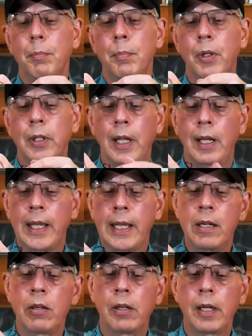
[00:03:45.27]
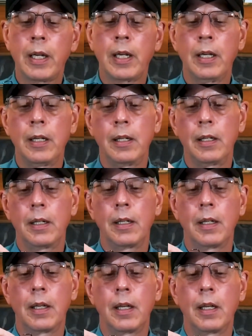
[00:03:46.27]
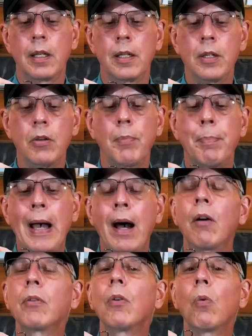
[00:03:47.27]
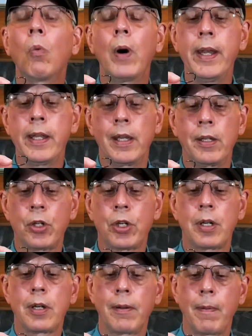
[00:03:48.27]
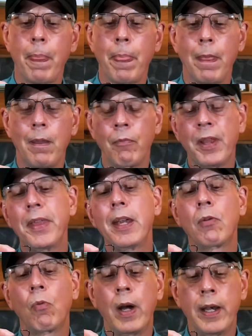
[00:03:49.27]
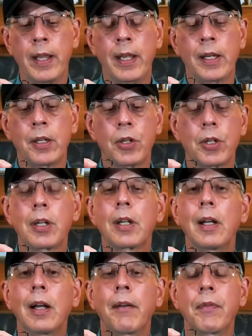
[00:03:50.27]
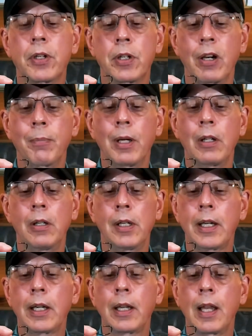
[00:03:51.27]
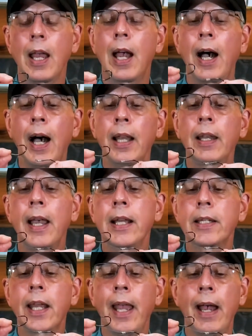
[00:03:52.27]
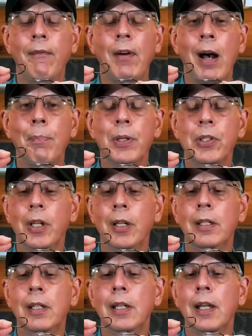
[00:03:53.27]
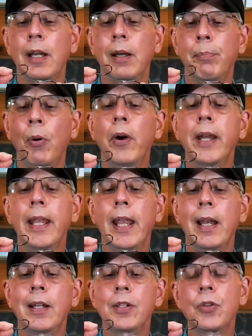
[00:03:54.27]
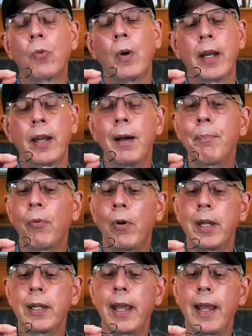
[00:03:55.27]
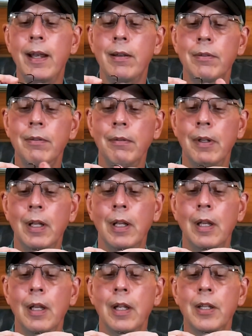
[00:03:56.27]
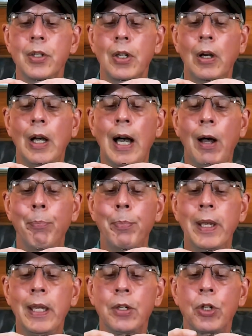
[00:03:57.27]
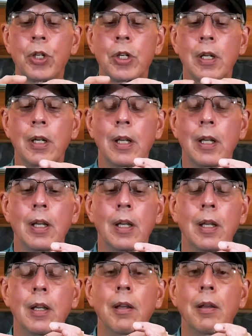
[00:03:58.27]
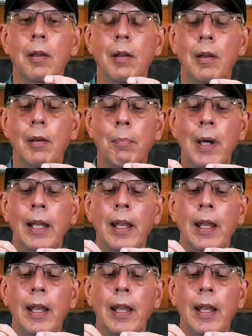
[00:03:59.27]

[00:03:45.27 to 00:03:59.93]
Pull the lead hook to about 1 inch, within 1 inch of the terminal hook. I like to have opposite pointy ends, one up, one down. So I'll pinch my